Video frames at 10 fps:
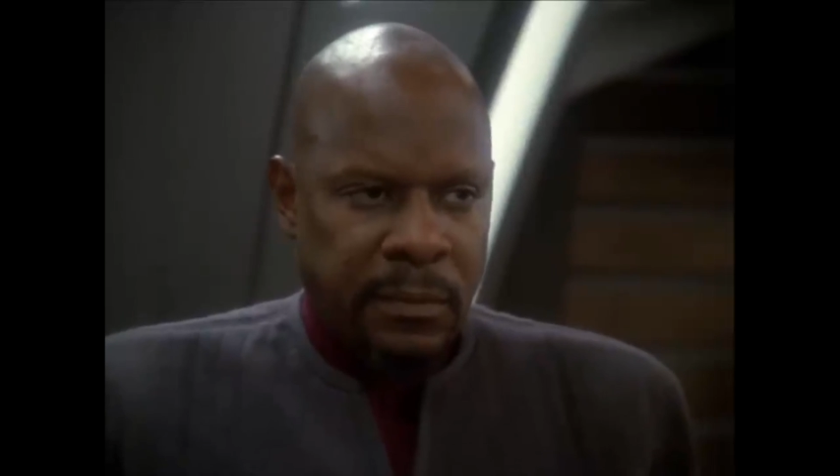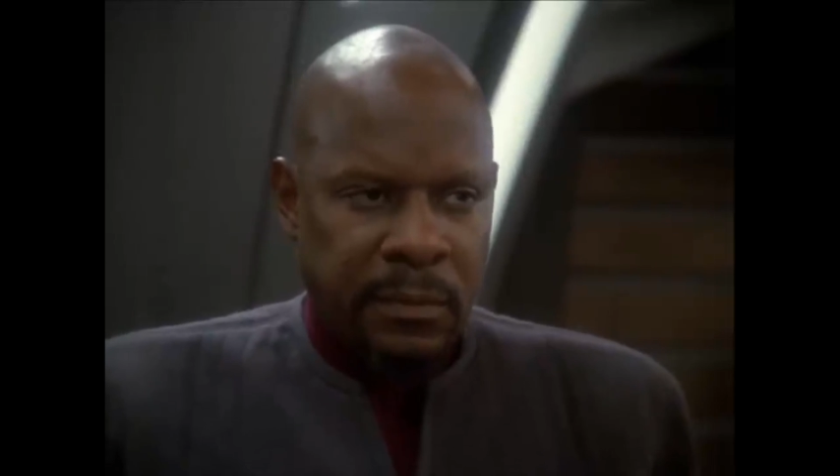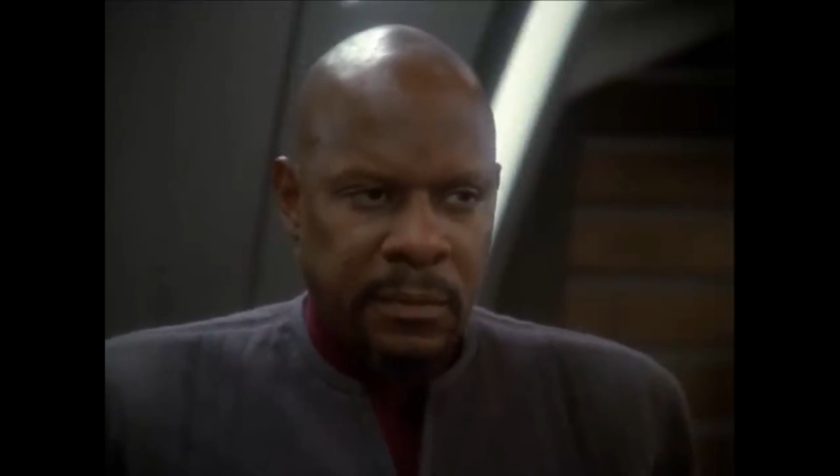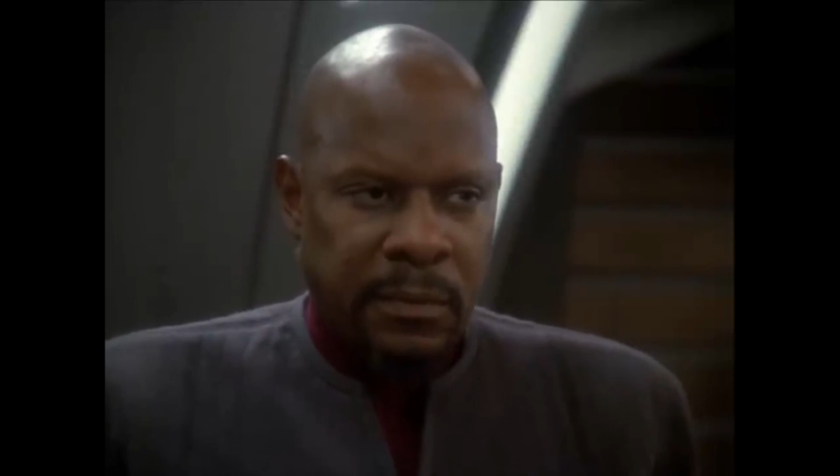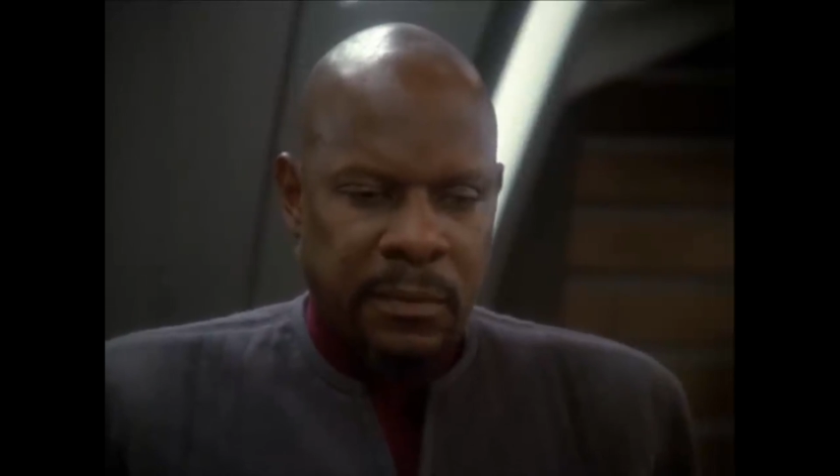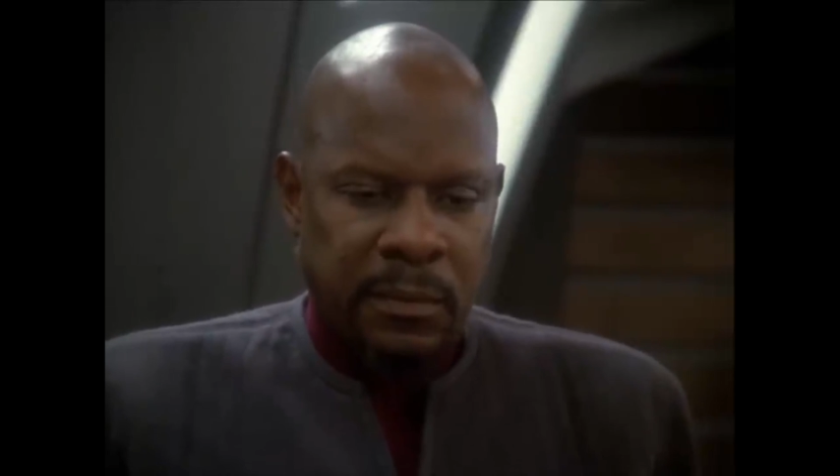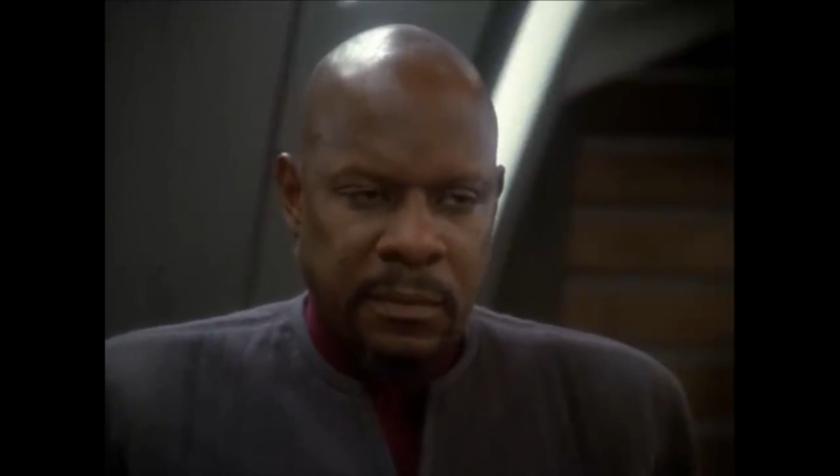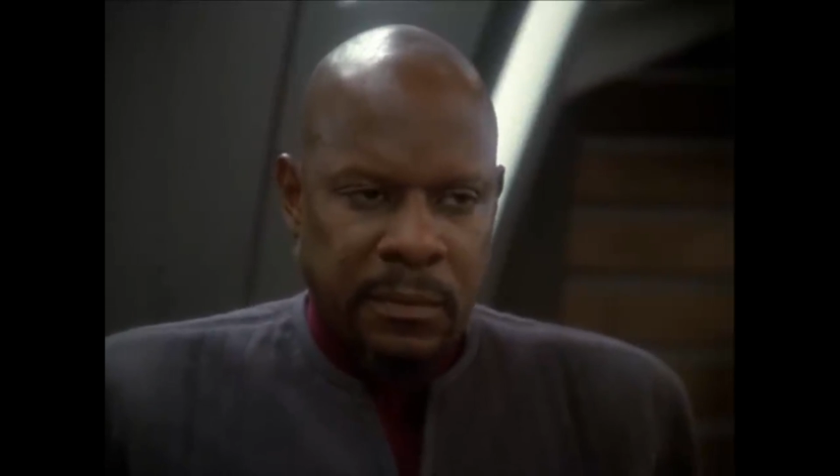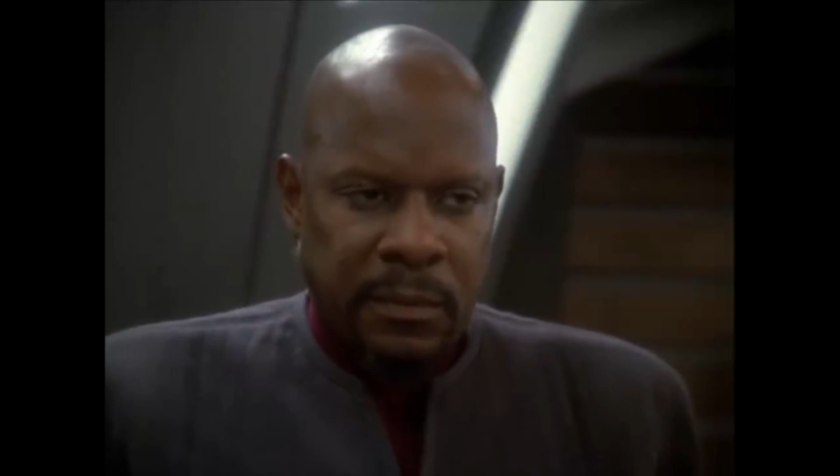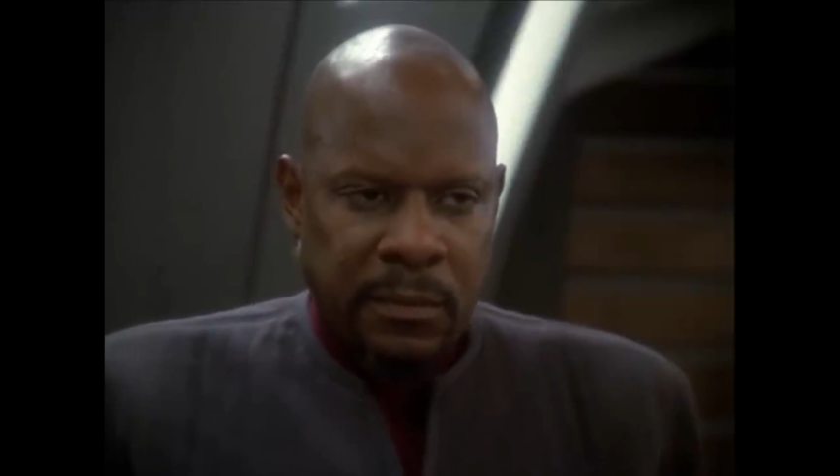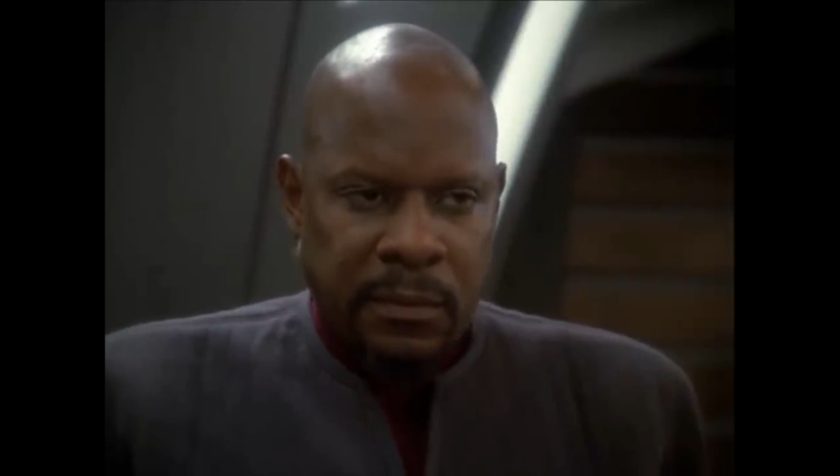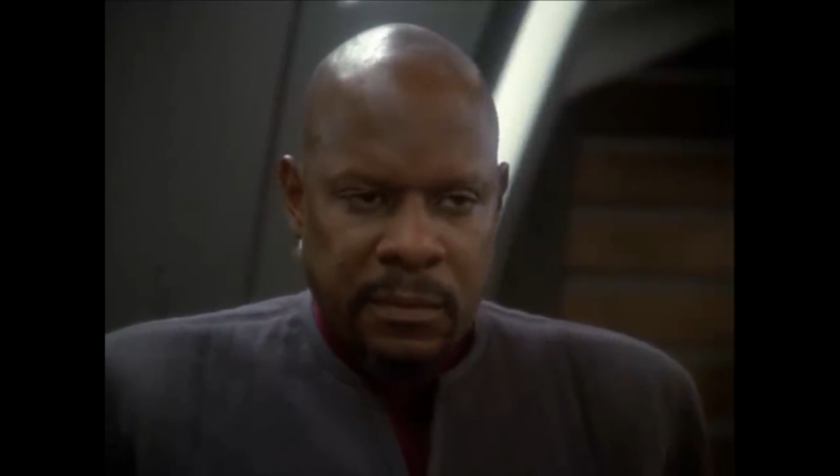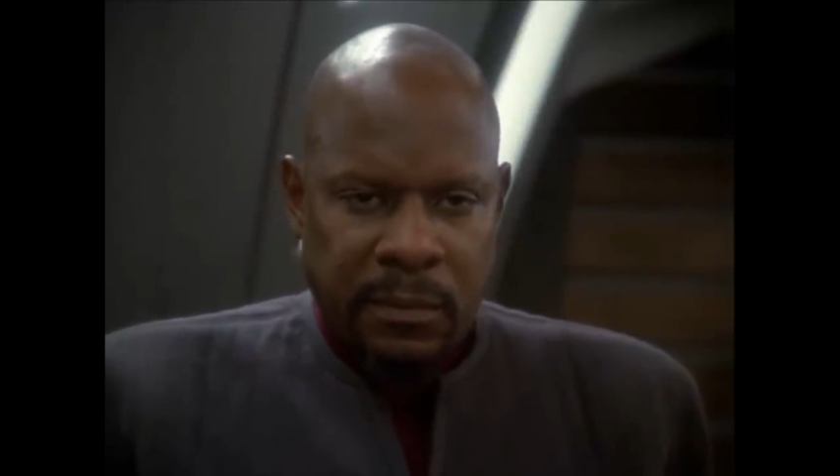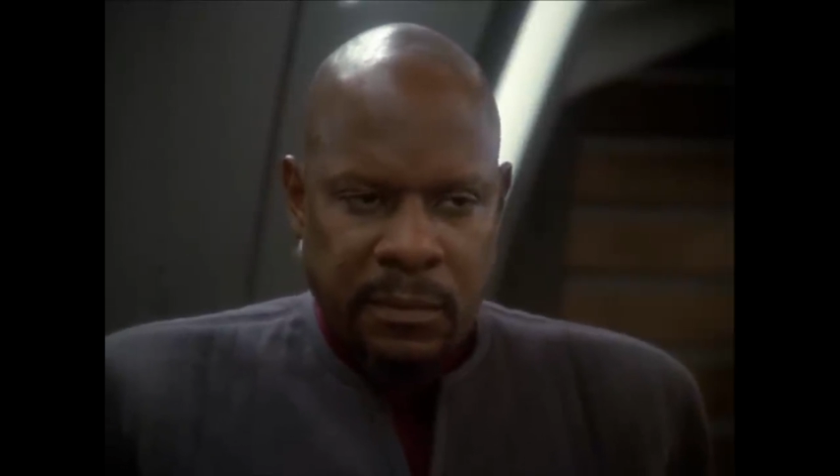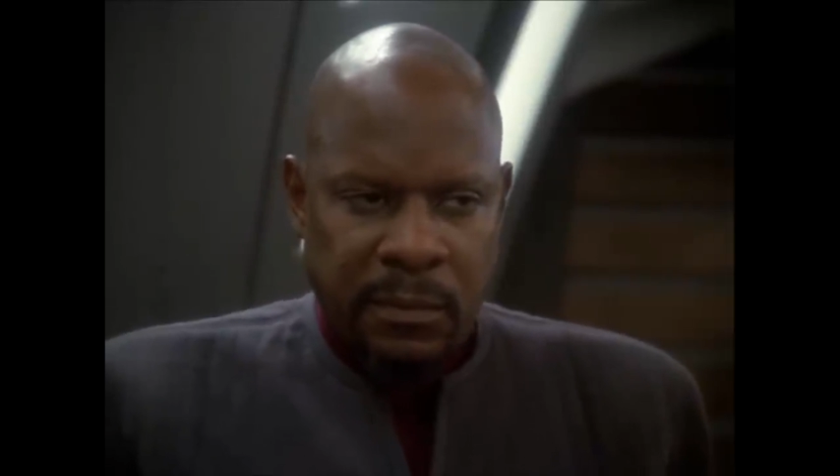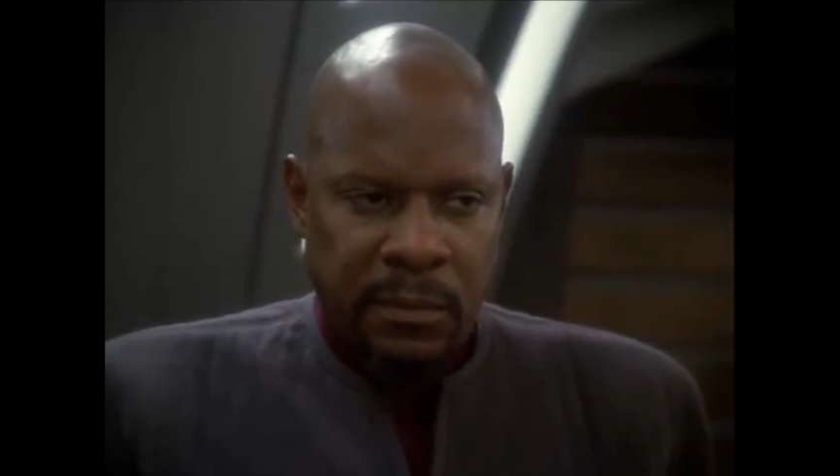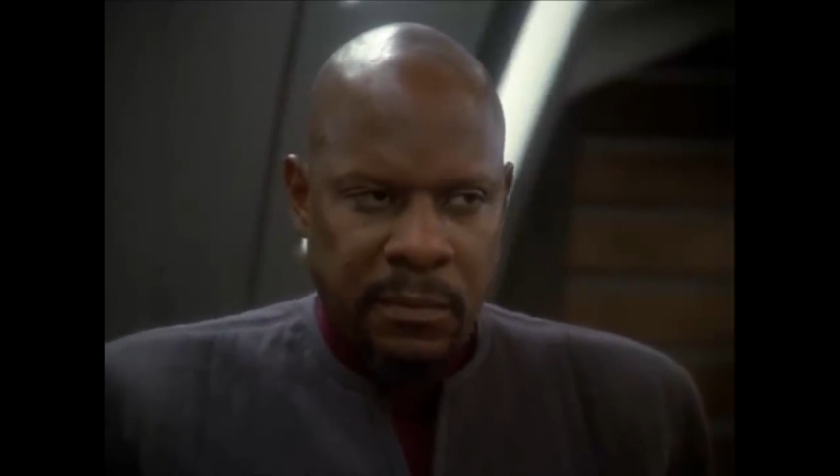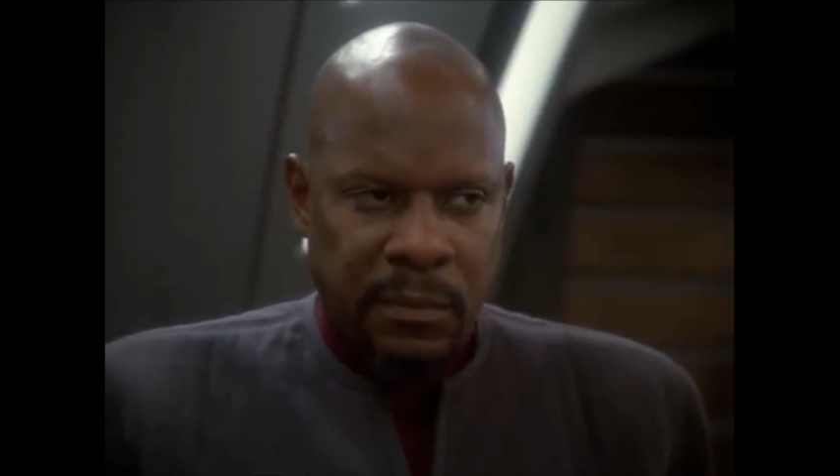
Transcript: soothe it with the knowledge